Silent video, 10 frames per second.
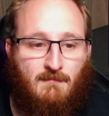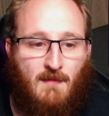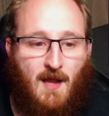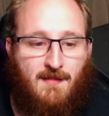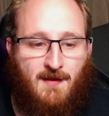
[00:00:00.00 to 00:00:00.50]

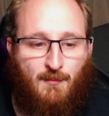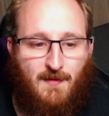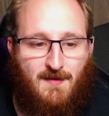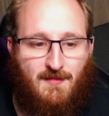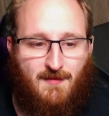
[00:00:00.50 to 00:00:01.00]
And then
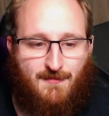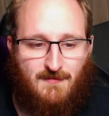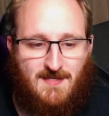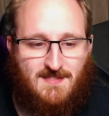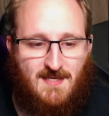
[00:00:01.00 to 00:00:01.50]
within the
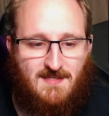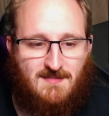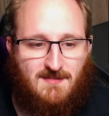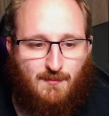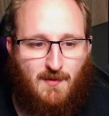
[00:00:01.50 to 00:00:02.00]
three
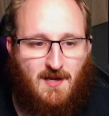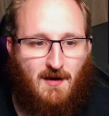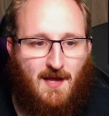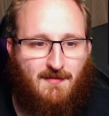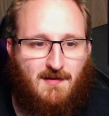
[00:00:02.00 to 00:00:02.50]
seasons that we
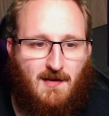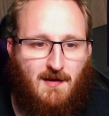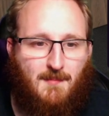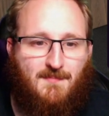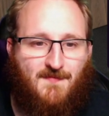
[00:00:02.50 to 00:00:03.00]
are at the
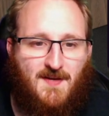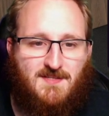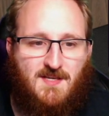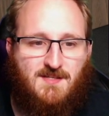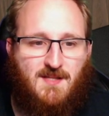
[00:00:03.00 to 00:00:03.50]
club,
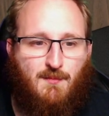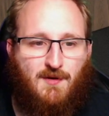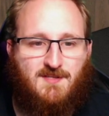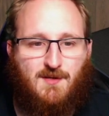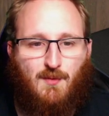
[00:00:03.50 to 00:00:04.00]
first season they
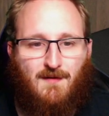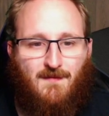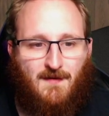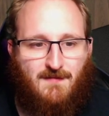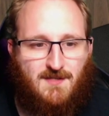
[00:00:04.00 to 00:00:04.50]
want us to
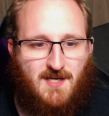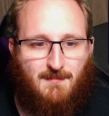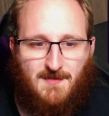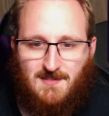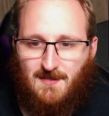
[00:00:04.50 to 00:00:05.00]
qualify for the
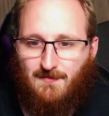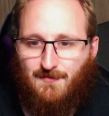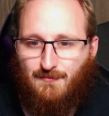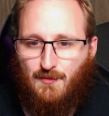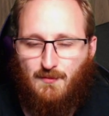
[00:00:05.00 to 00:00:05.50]
Champions League
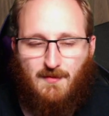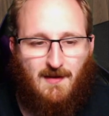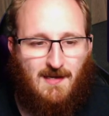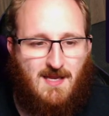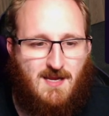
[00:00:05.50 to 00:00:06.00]
through
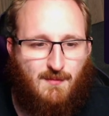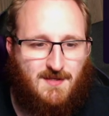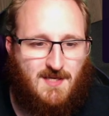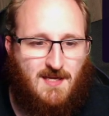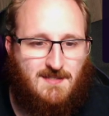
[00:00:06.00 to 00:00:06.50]
the league,
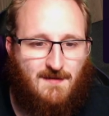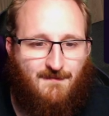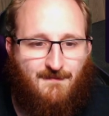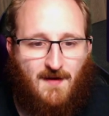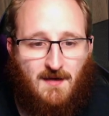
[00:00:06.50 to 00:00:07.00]
which is
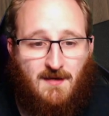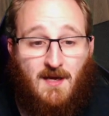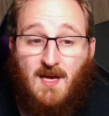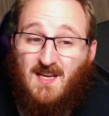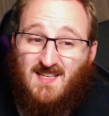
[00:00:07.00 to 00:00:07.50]

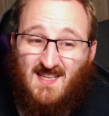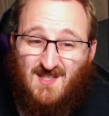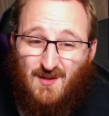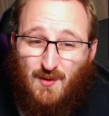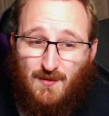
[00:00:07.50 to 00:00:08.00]
fine. Get
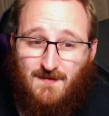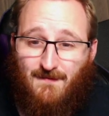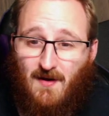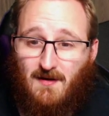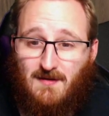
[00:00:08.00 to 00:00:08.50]
to the
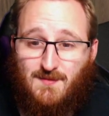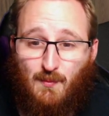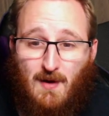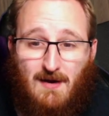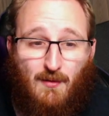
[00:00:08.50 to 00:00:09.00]
quarterfinal as
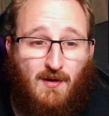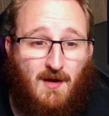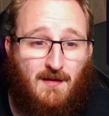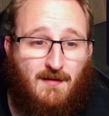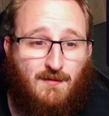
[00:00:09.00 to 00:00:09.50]
well.
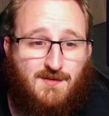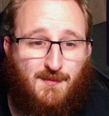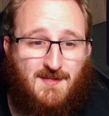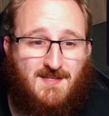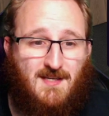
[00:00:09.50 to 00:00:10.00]
They also
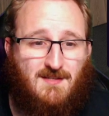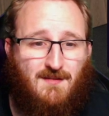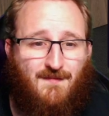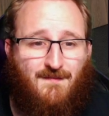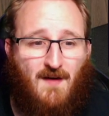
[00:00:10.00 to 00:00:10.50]
want us to get to
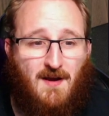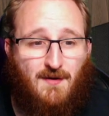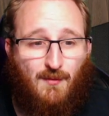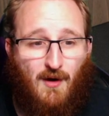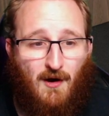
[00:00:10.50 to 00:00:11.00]
the
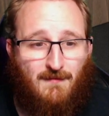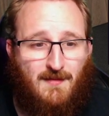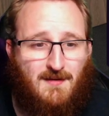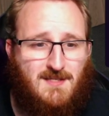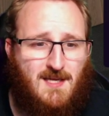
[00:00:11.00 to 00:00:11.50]
final
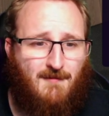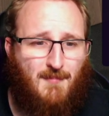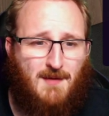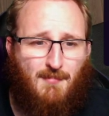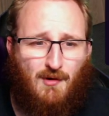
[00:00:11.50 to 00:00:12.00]
of the D F
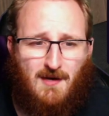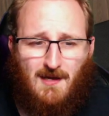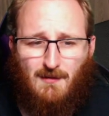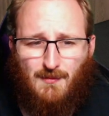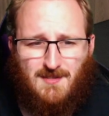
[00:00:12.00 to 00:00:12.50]
B
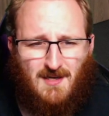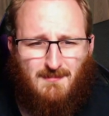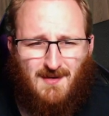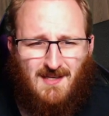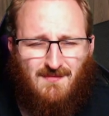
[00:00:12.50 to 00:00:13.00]
Pokal, which I
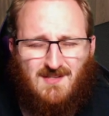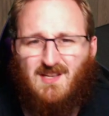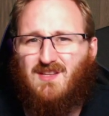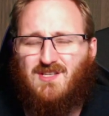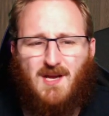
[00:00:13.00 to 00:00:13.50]
believe is
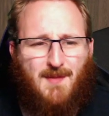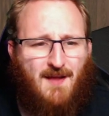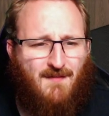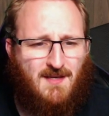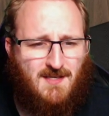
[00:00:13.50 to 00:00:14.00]
like the German
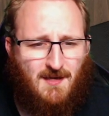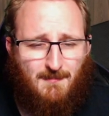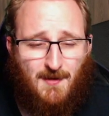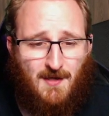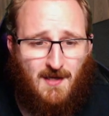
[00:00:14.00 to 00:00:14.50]
F A
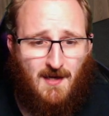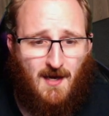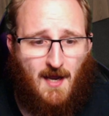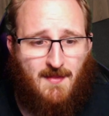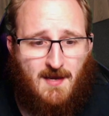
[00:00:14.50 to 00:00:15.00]
Cup.
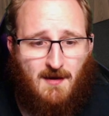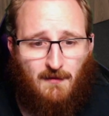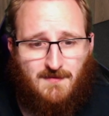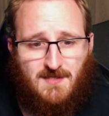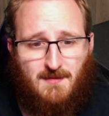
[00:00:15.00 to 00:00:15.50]
And then
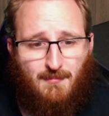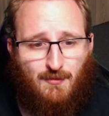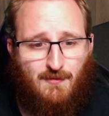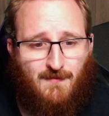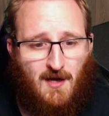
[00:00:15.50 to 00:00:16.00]
obviously
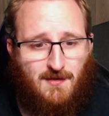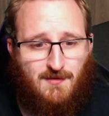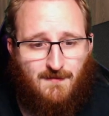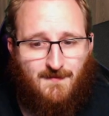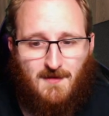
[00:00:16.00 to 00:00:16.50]
improve our
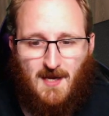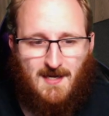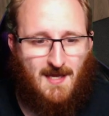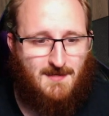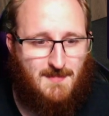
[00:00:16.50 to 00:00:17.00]
youth
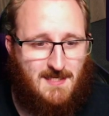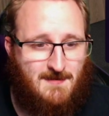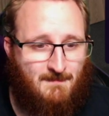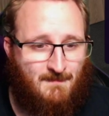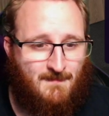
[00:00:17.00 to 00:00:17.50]

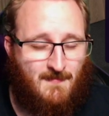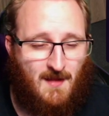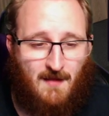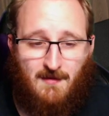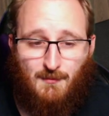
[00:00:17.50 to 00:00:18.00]
academy.
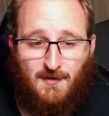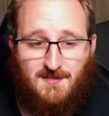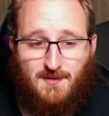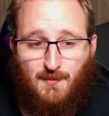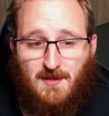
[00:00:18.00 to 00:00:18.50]
And they want
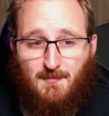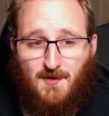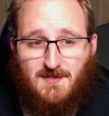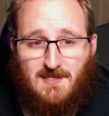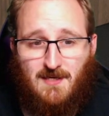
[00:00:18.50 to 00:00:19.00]
us to win the
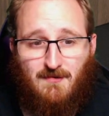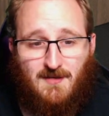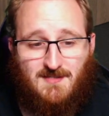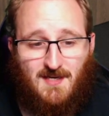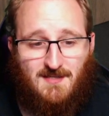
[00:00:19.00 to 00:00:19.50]
Bundesliga in
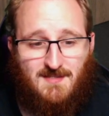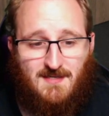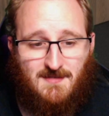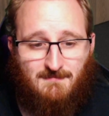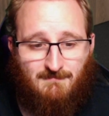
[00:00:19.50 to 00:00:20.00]
our second
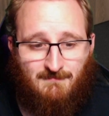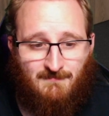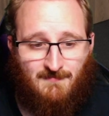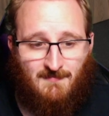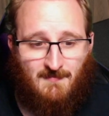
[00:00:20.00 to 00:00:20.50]
season.
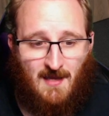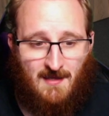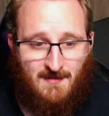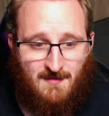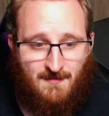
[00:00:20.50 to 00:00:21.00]

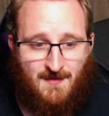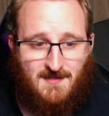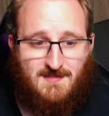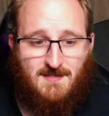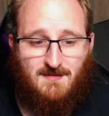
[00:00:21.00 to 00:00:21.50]
And then the
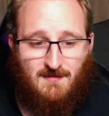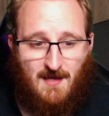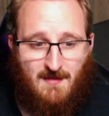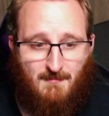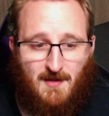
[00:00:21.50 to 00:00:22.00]
third season.
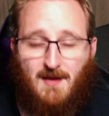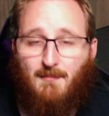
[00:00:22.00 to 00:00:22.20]
And then by that